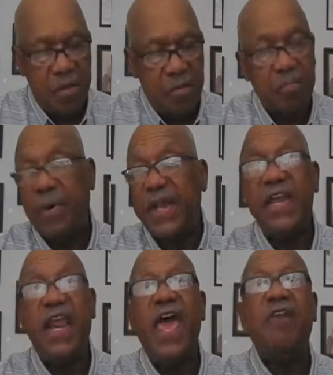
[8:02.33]
But
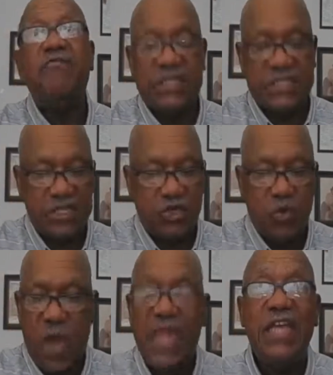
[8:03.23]
in every
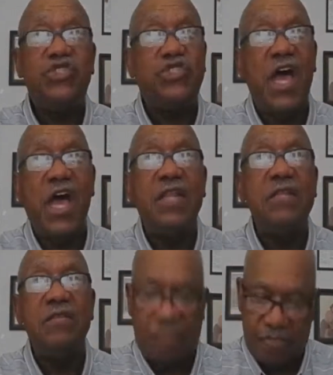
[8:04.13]
situation,
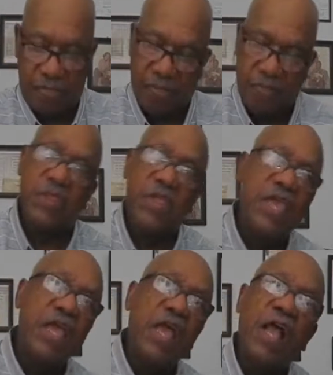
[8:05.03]

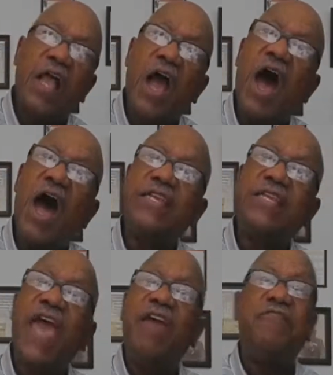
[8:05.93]
God
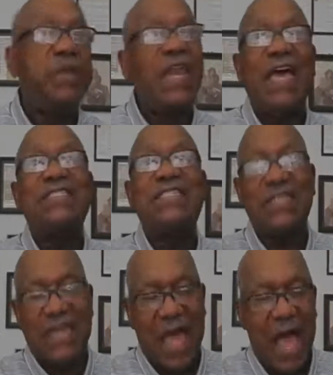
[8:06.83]
gave blessed
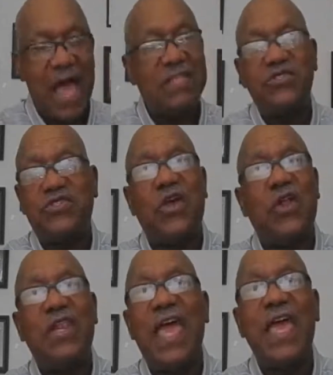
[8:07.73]

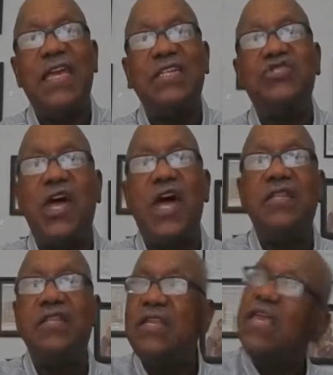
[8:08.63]
consolation
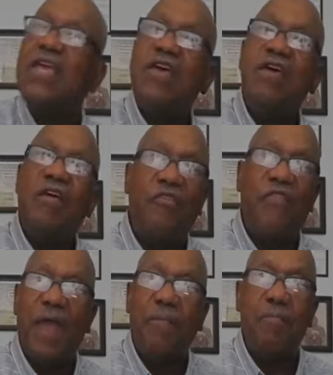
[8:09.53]

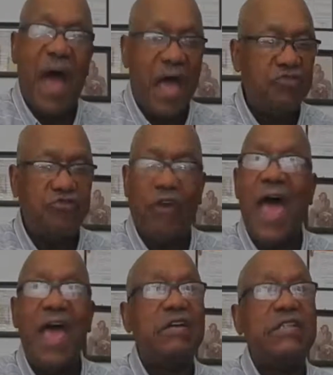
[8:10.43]
that my
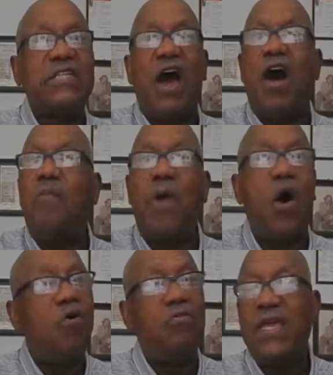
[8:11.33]
trials come
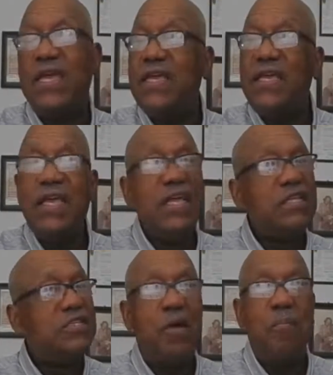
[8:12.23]
only
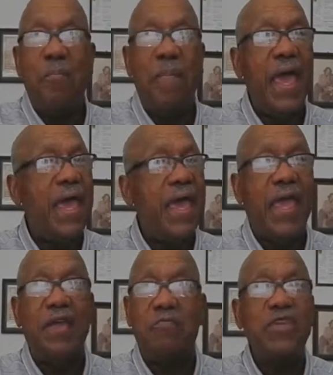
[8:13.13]
to
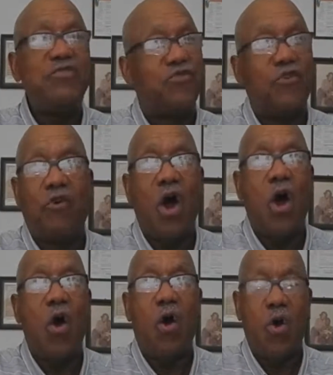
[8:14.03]
make me
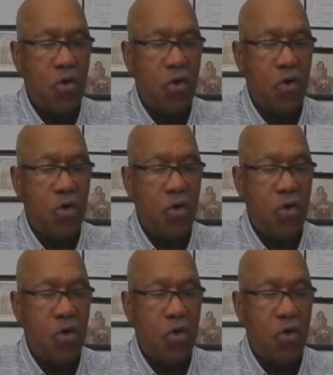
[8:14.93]
strong.